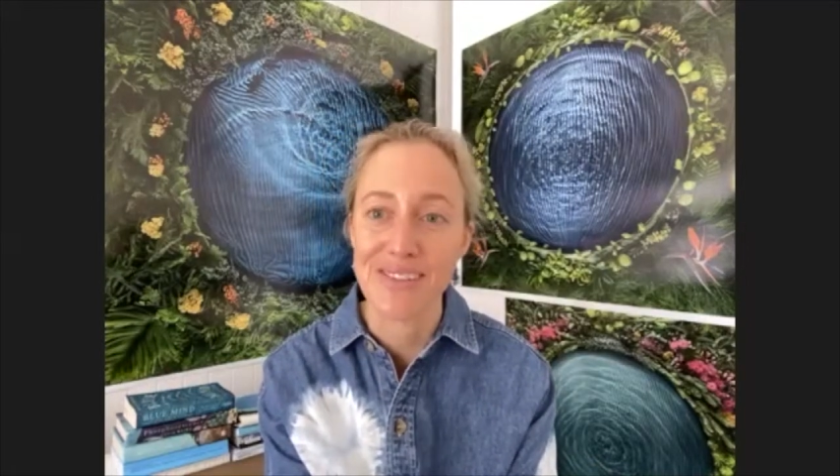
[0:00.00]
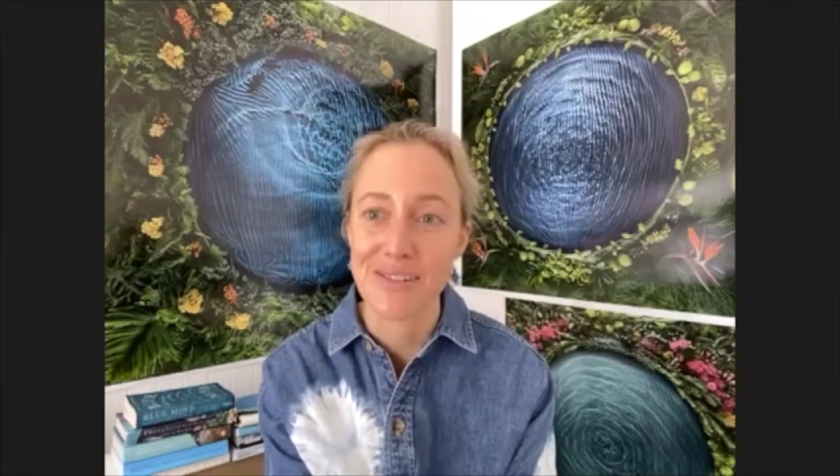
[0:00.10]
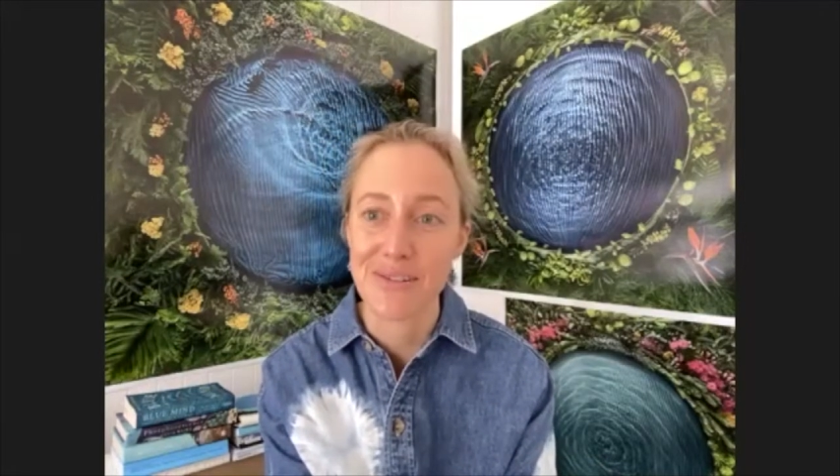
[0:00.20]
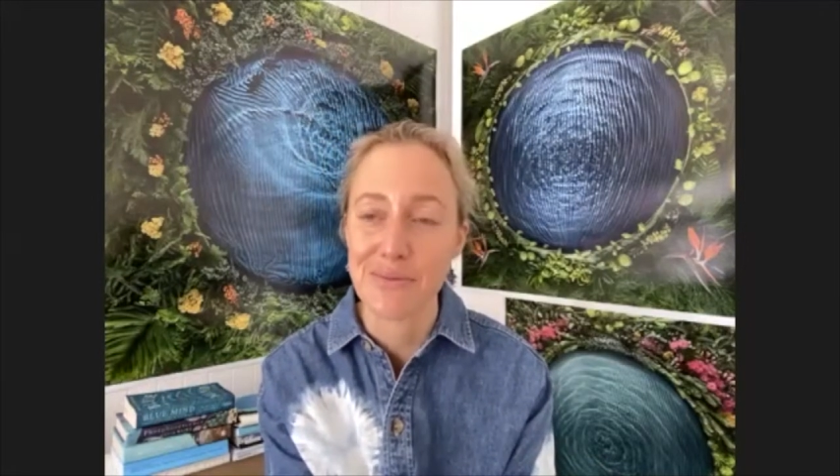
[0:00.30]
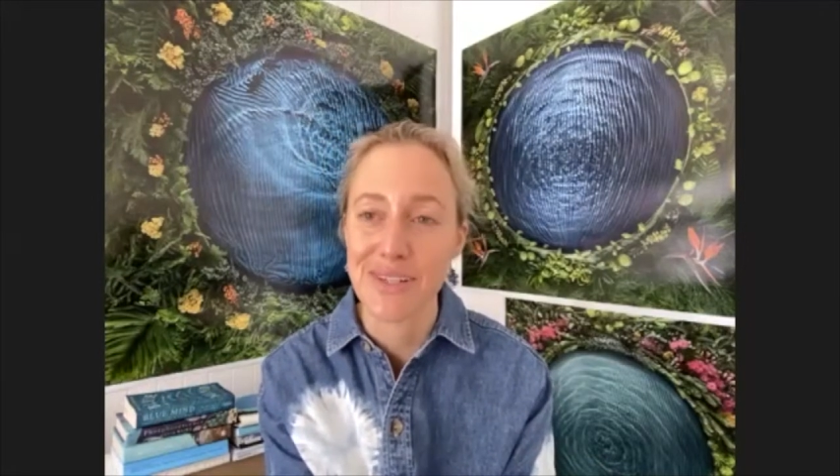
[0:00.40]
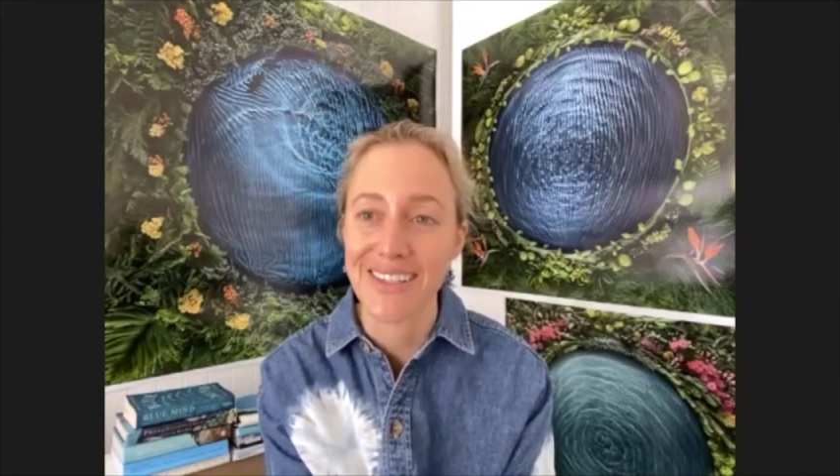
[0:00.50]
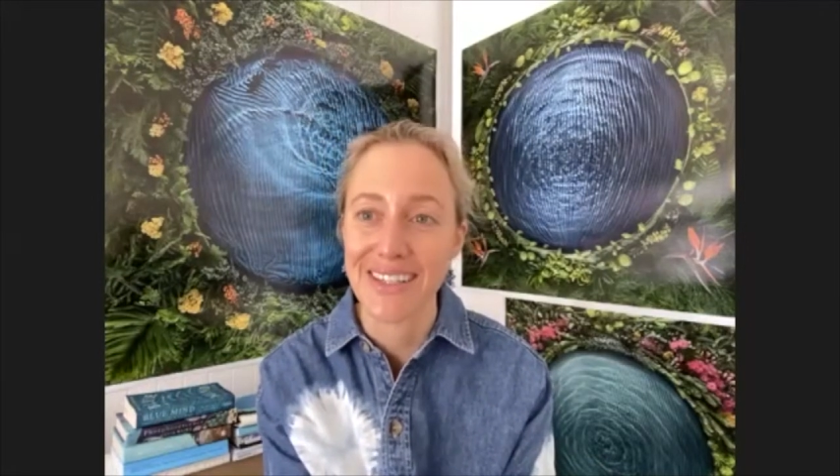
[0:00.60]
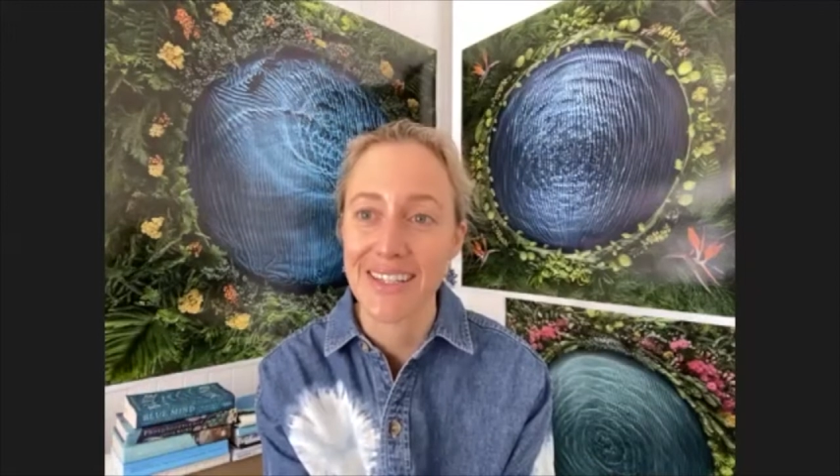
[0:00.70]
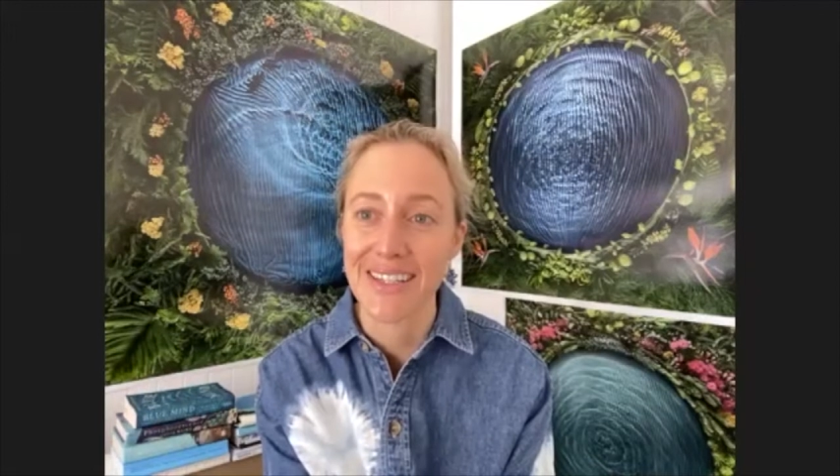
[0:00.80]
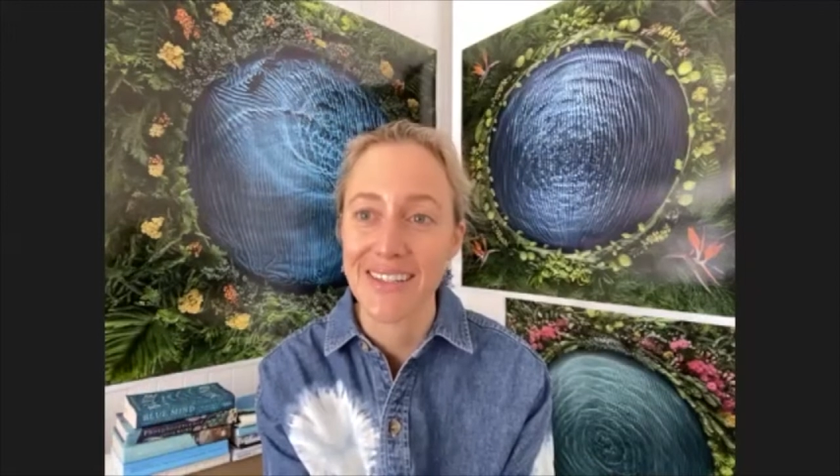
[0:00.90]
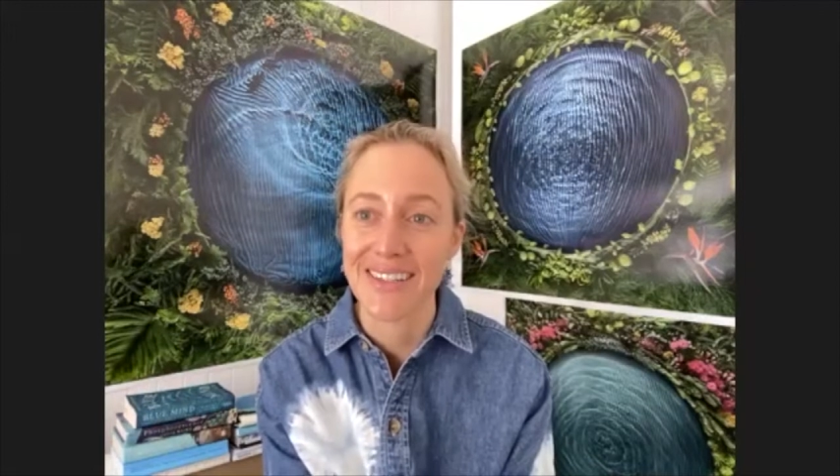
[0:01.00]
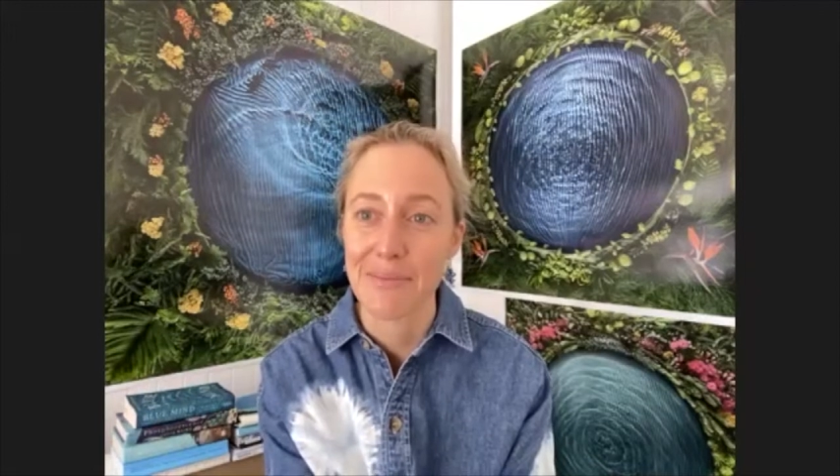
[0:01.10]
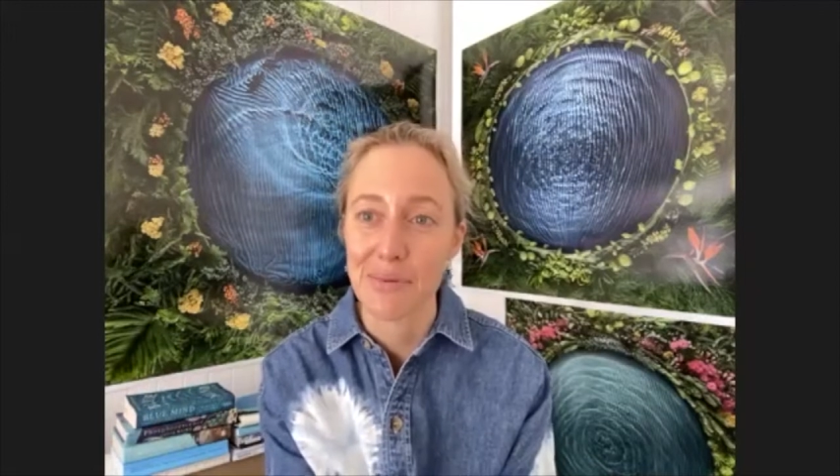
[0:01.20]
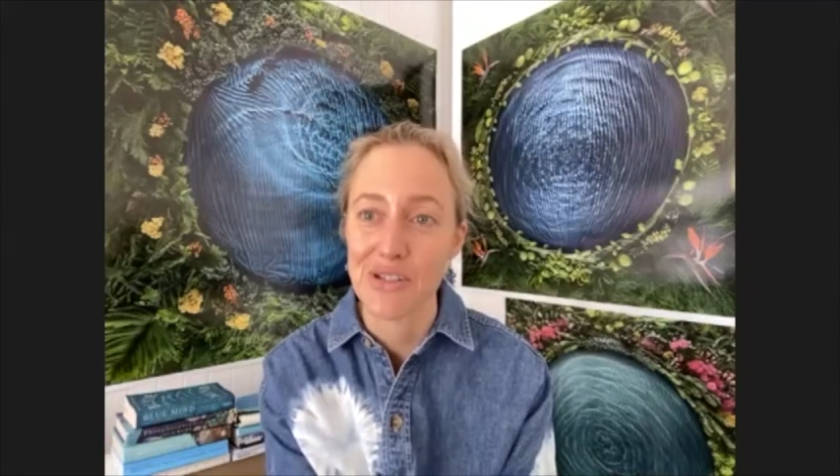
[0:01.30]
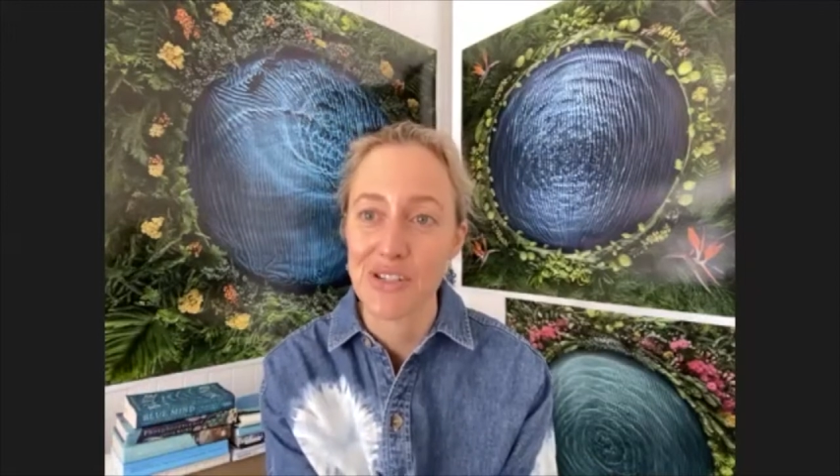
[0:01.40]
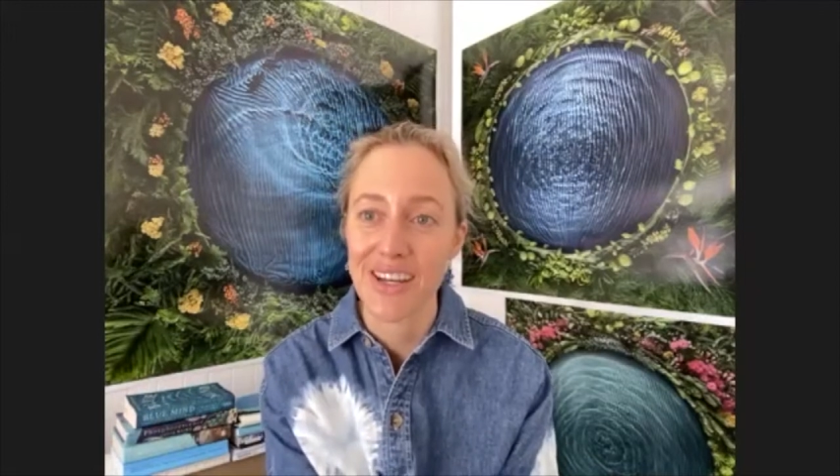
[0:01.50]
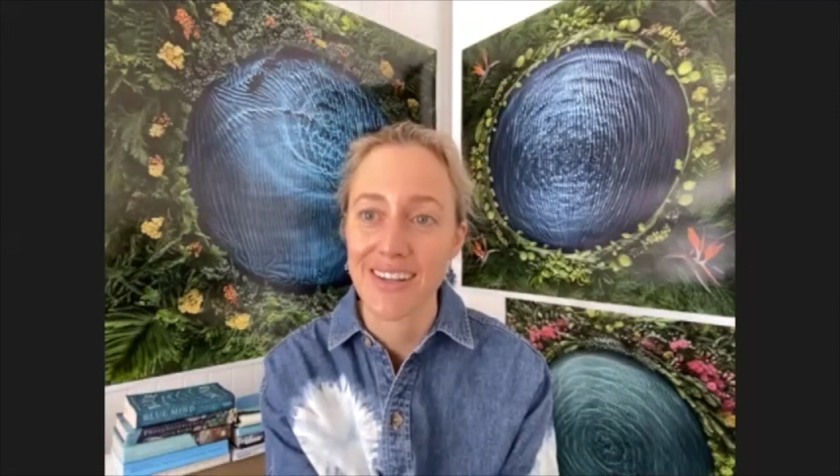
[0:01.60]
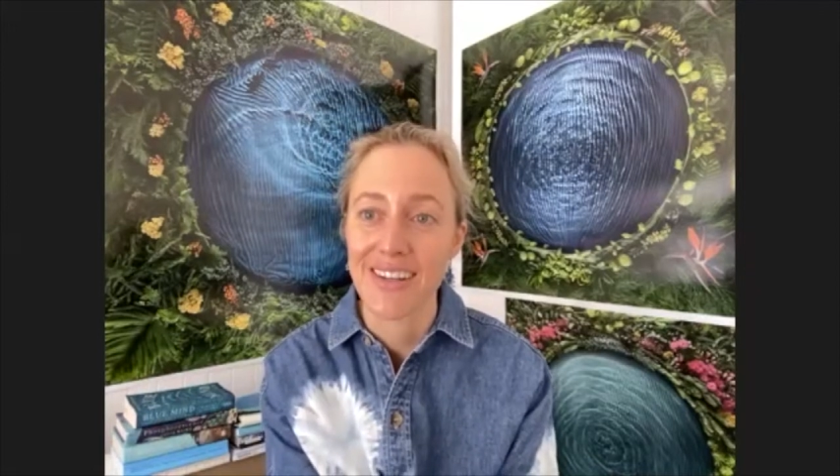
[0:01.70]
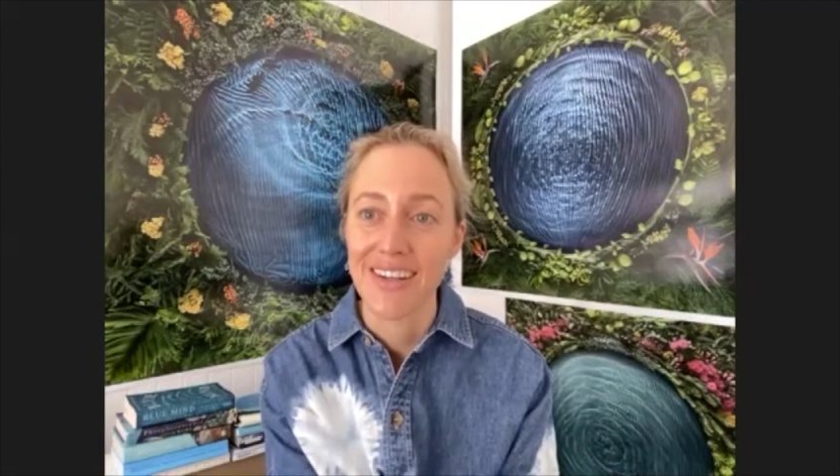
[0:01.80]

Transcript: to really appreciate